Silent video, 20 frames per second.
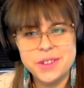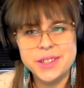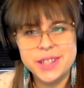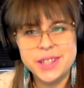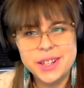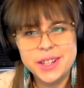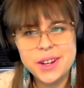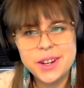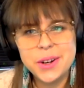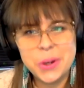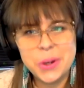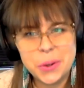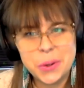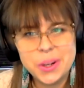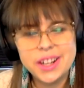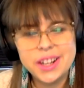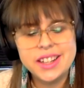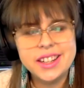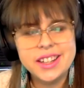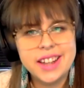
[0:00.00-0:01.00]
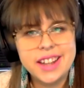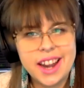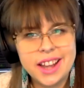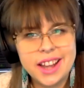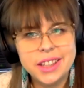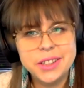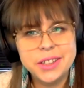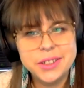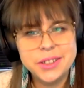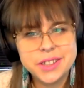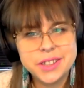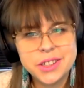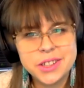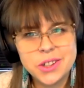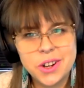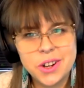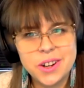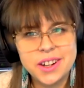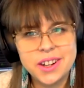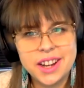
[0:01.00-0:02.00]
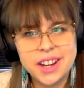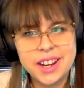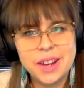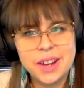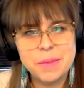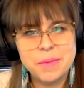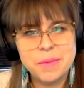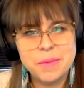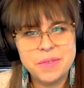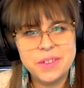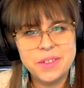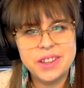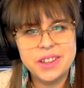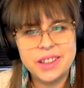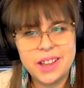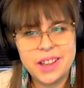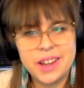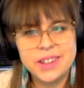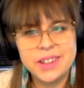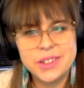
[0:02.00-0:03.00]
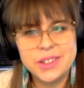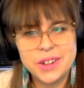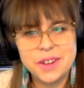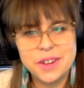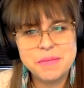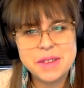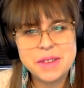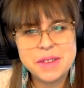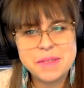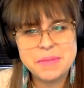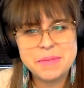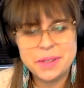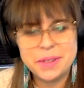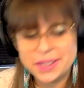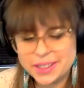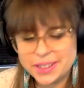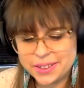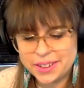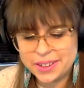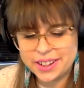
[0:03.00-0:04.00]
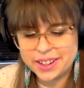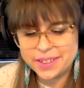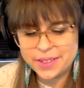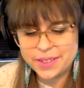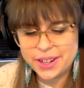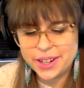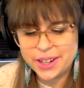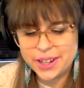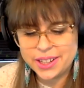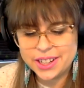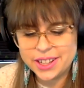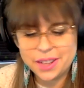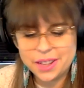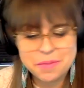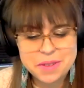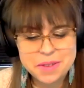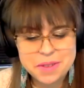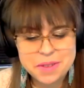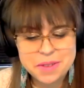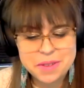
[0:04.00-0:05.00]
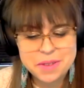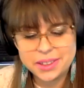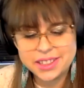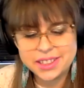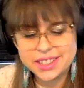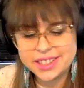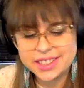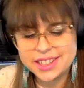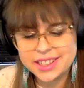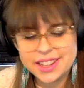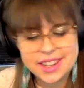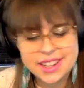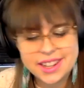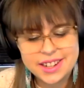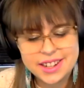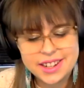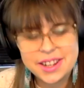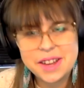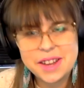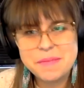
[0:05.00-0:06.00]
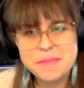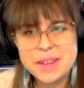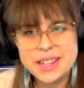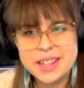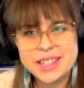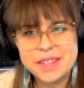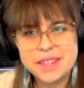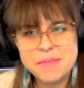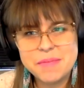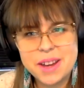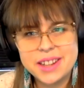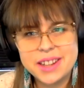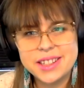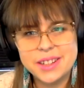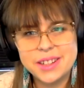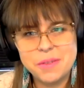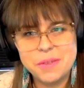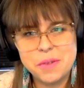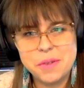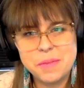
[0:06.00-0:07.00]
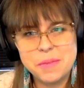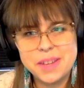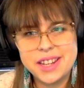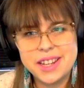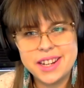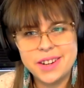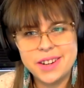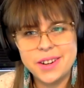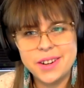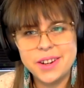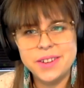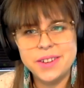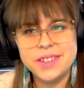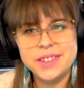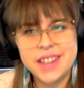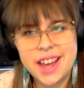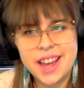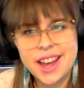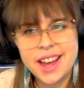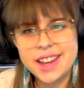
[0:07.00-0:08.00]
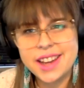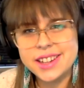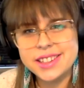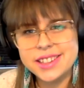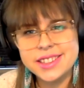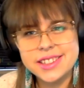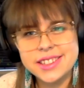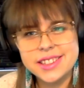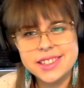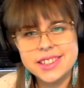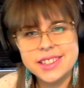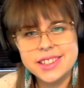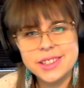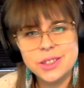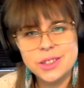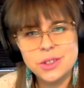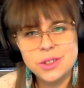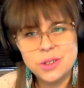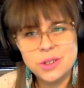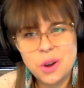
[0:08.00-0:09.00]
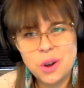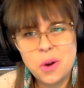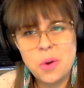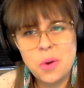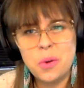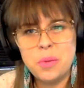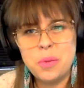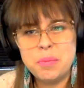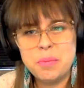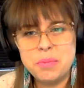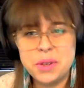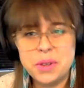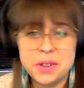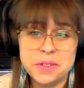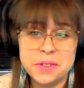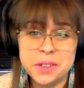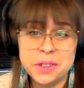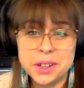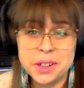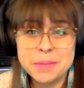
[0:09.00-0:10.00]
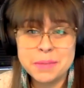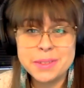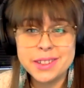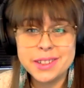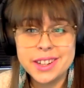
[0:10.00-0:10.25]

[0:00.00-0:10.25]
in the know, Callihoo is a strong name with a lot of strong people. And so like when you tell me about this amazing medicine woman or your dad, it's so beautiful. And I'm